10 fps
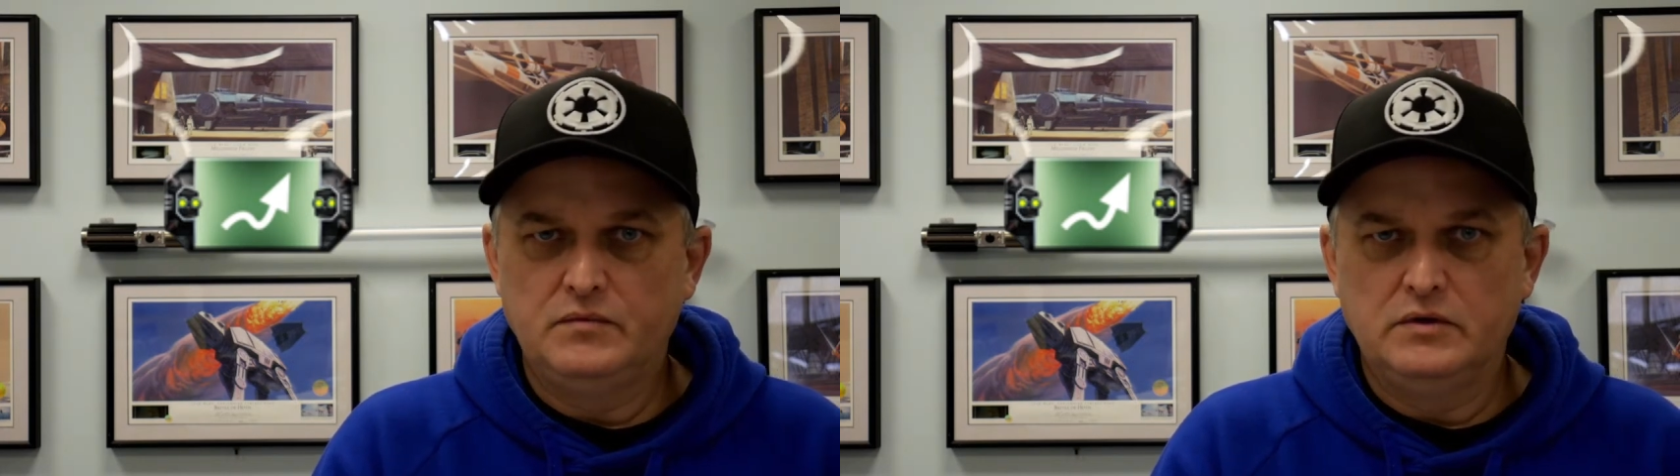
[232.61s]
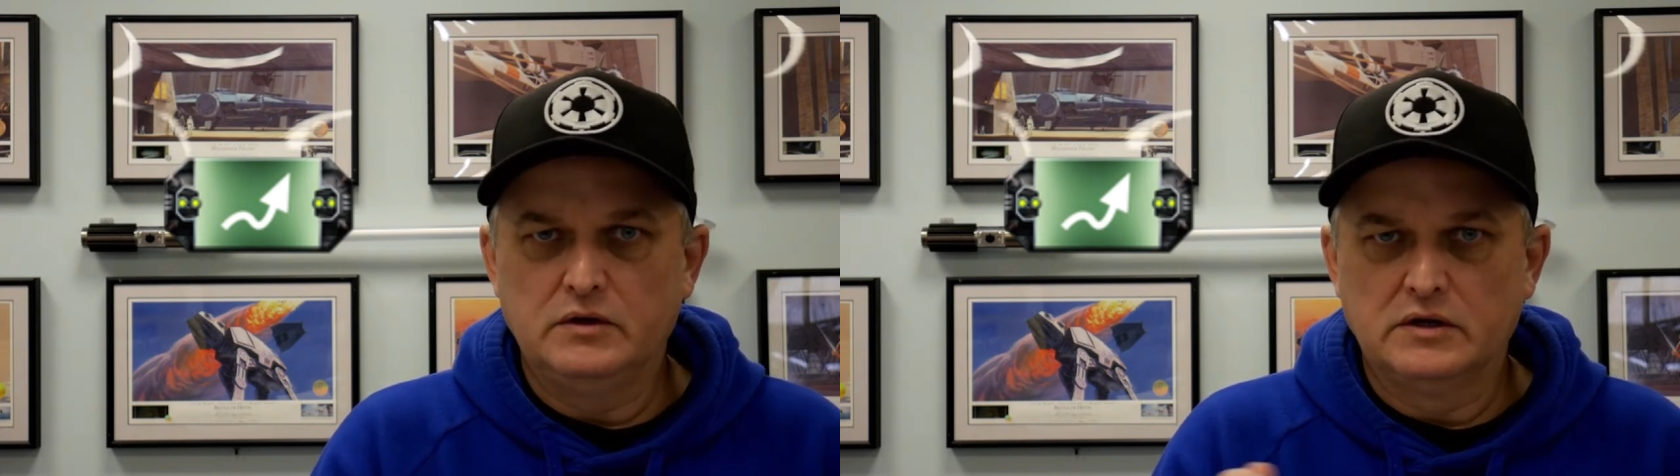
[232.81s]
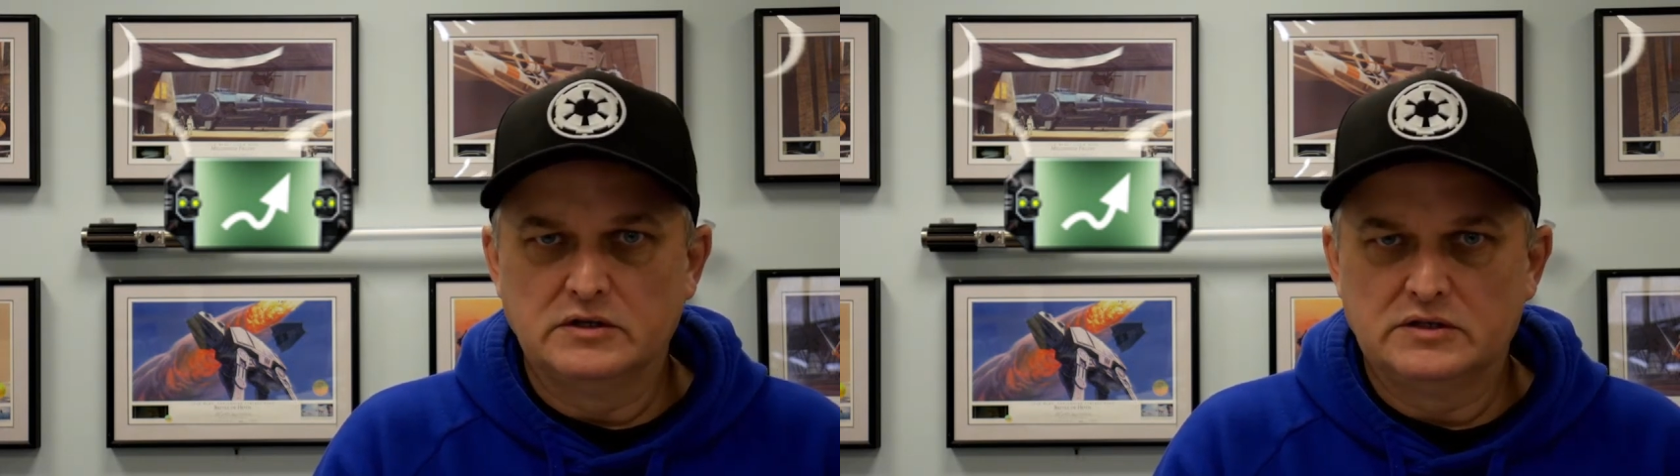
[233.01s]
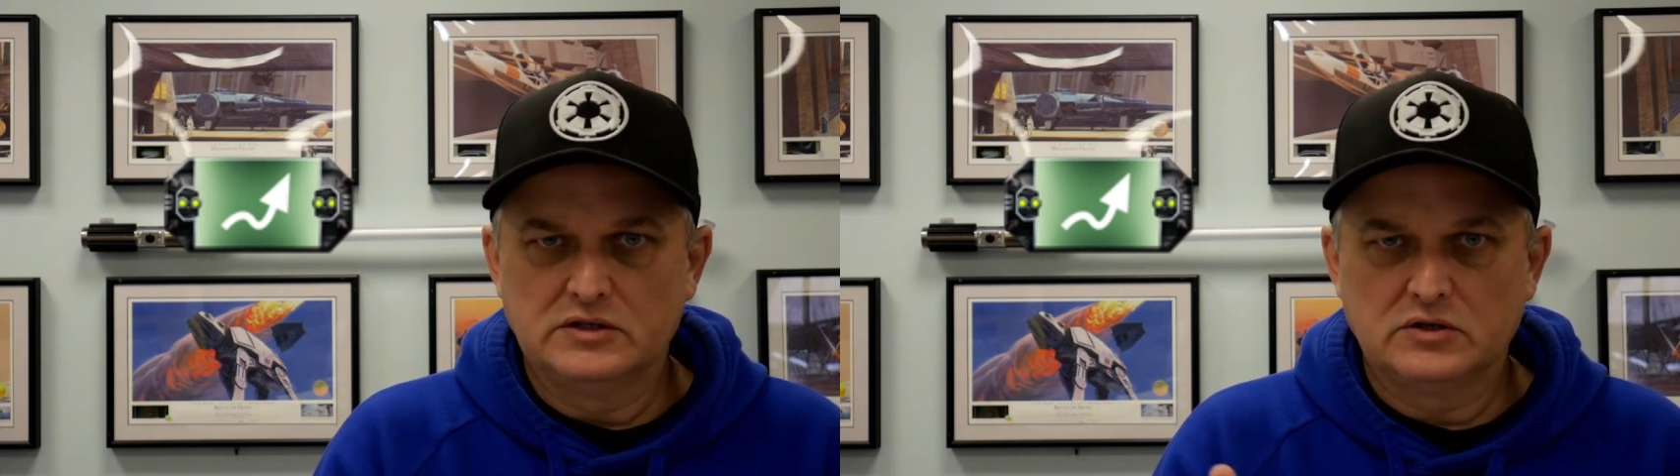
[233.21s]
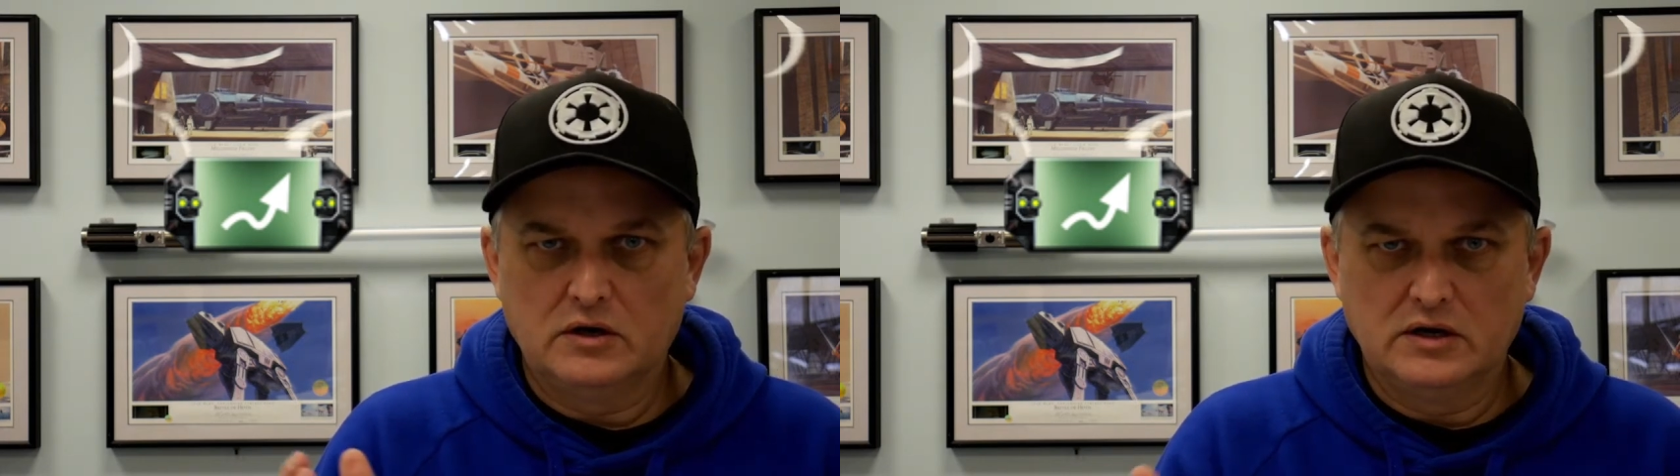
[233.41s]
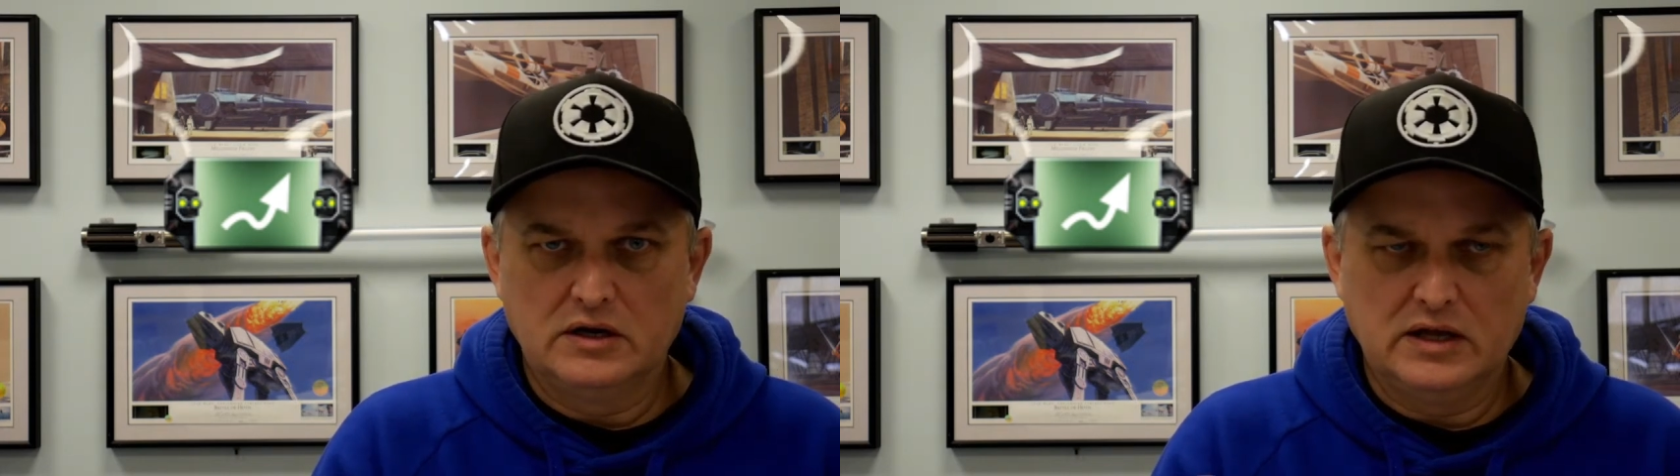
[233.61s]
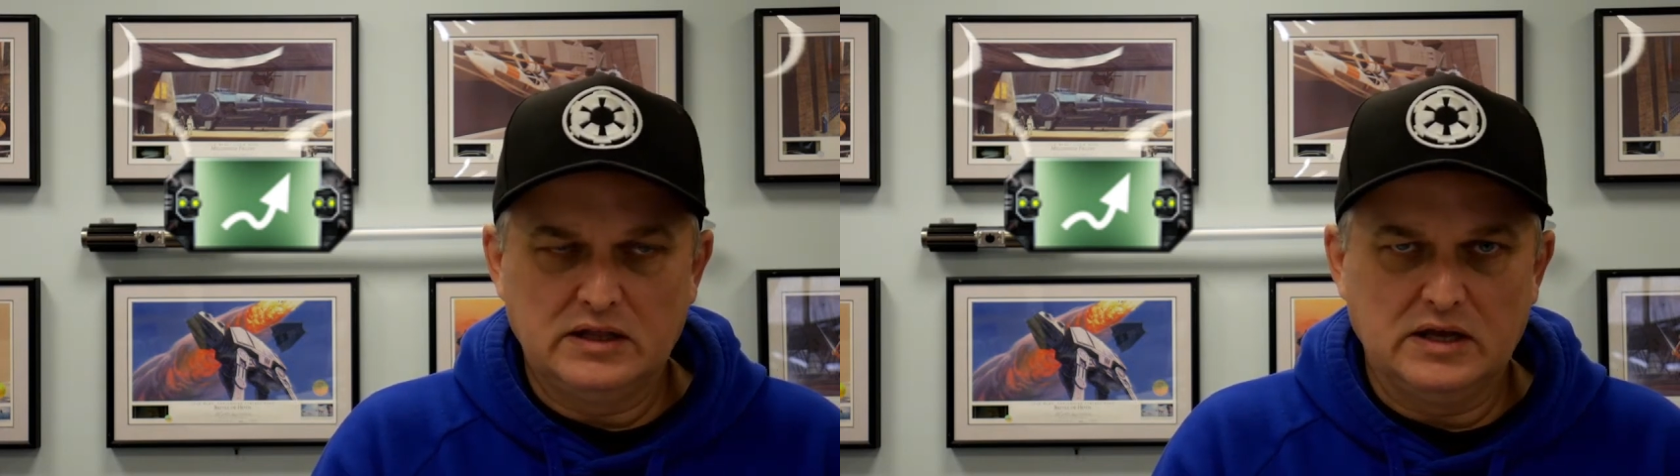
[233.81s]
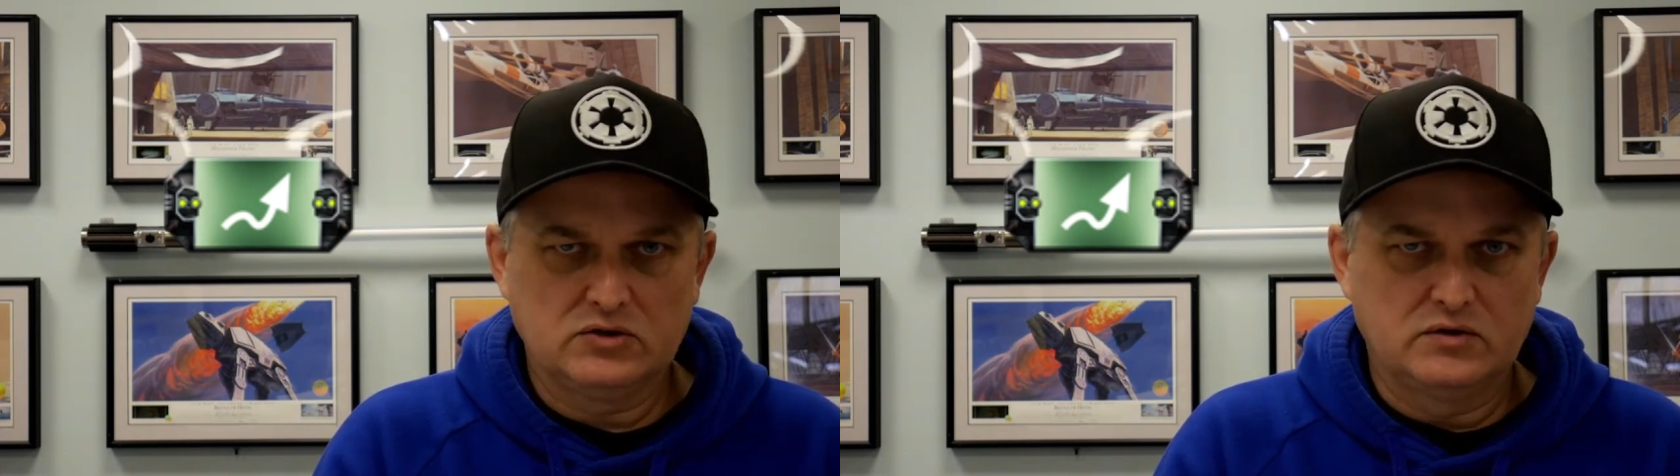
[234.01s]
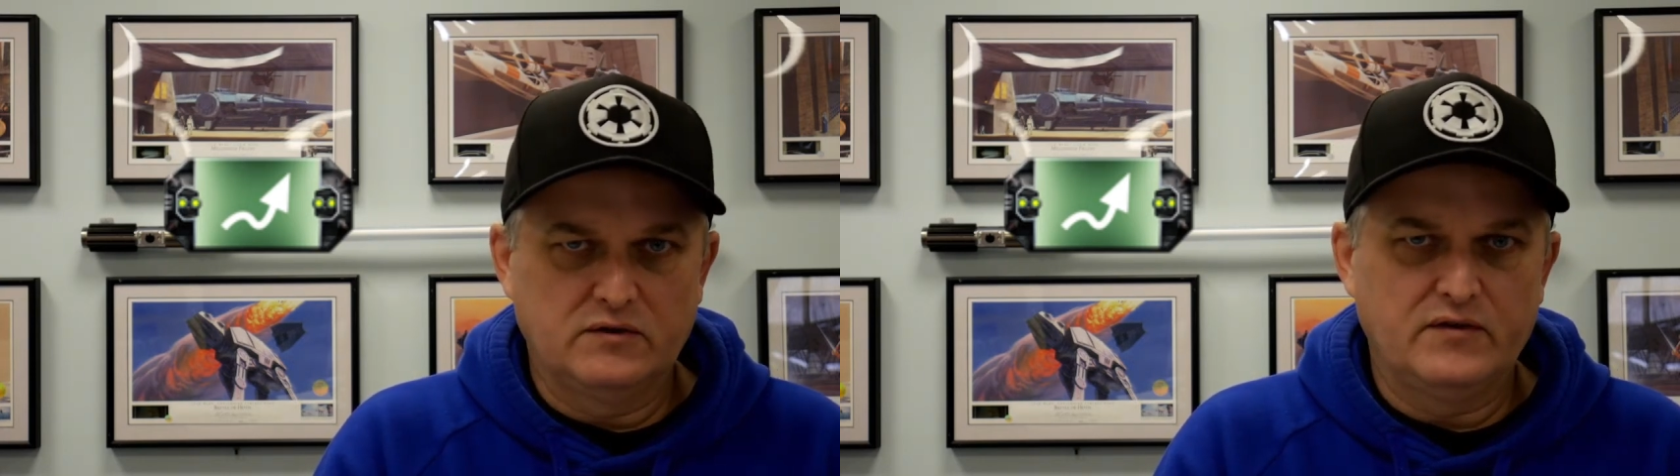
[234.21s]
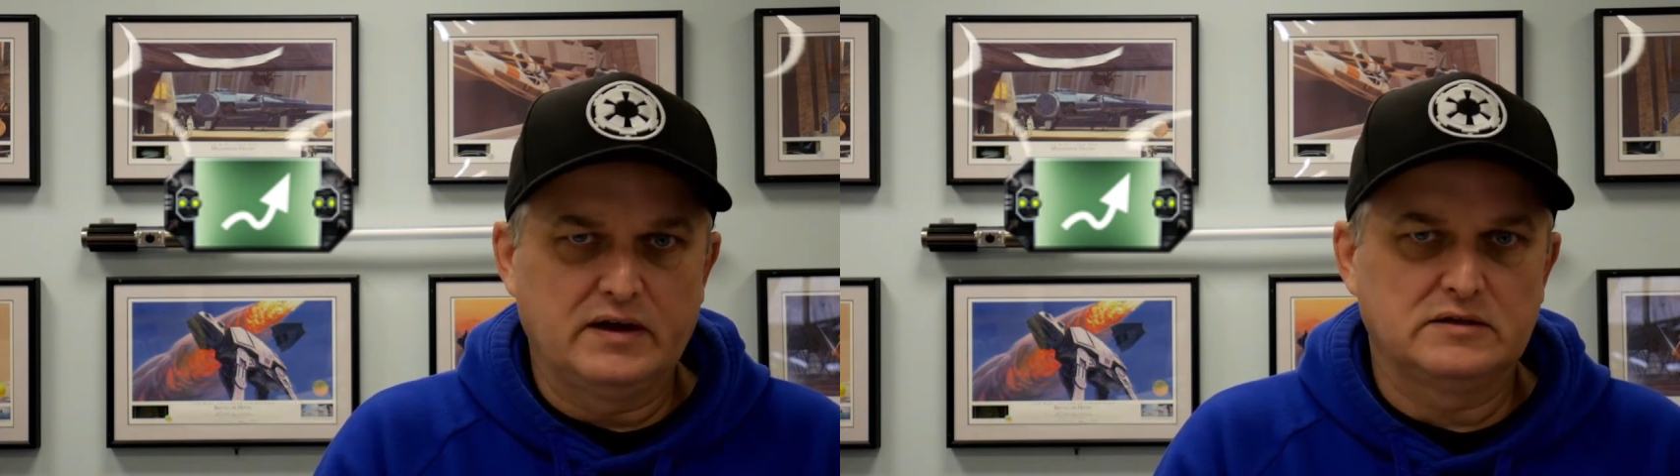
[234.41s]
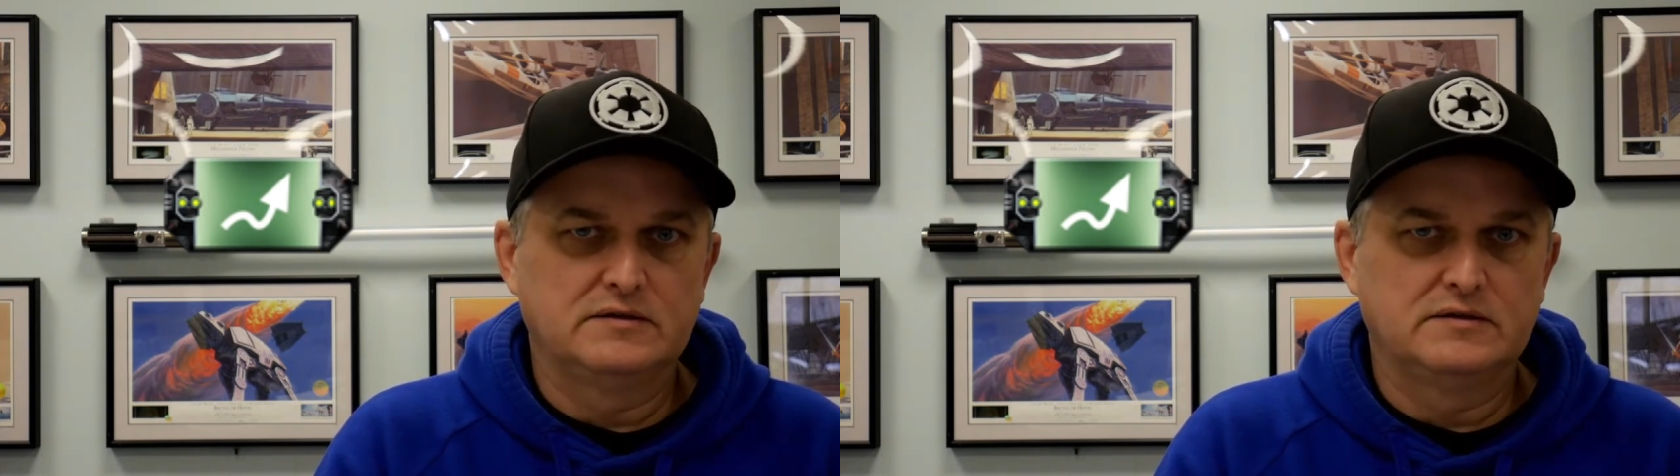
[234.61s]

you can just discard it and get the extra effect.